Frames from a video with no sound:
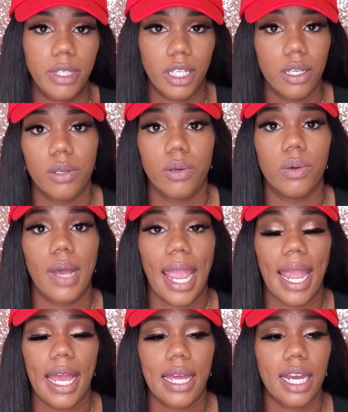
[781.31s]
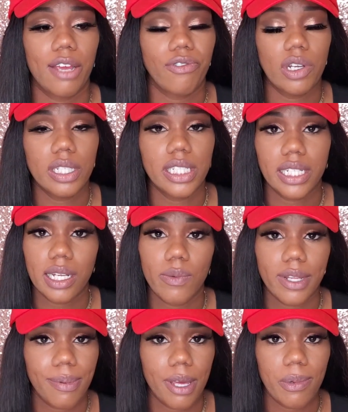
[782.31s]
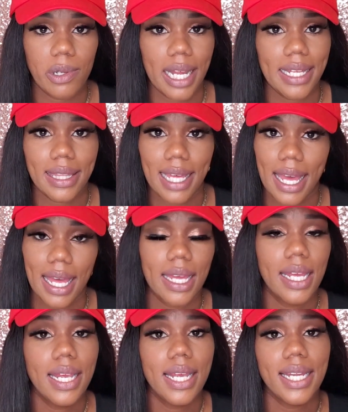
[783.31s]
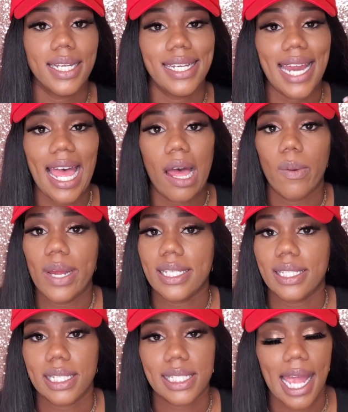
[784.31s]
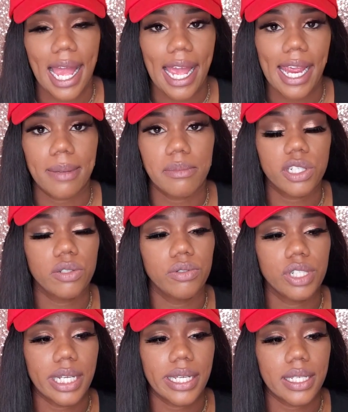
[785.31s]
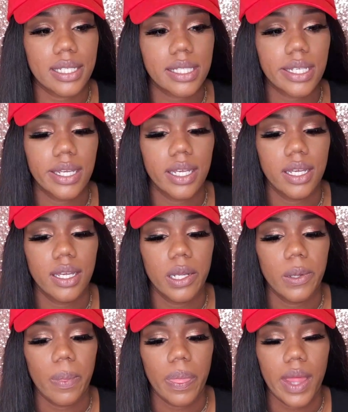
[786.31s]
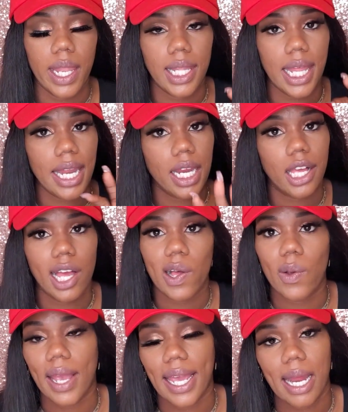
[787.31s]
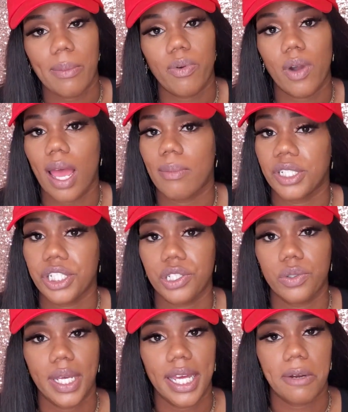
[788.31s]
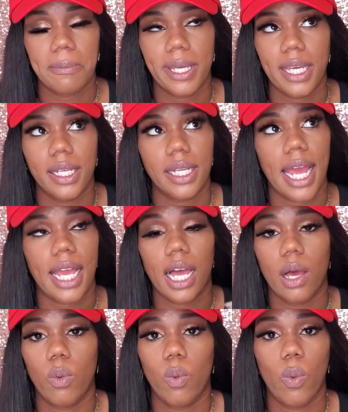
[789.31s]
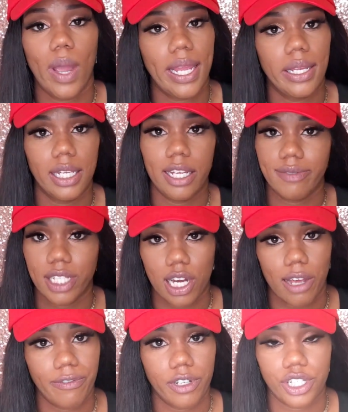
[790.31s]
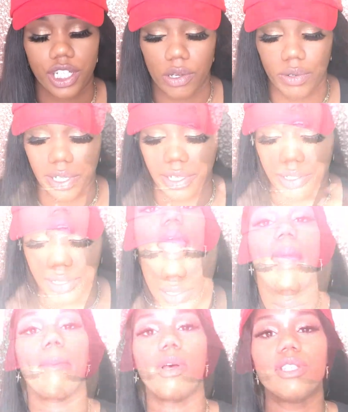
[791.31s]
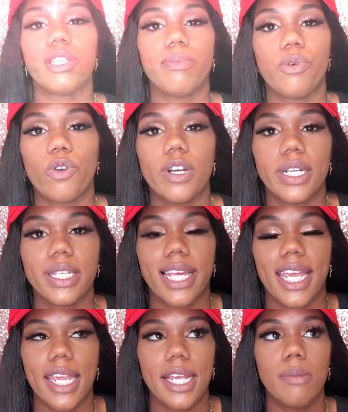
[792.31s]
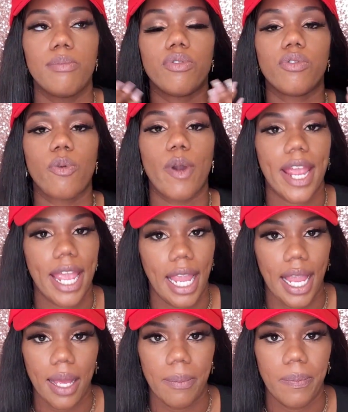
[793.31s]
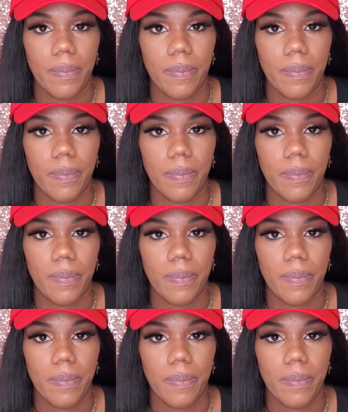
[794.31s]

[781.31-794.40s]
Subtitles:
you. And if you're dealing with people like that, now is the time to just let it go, and I promise you it'll be like a weight lifted off your shoulders. And most importantly, pray.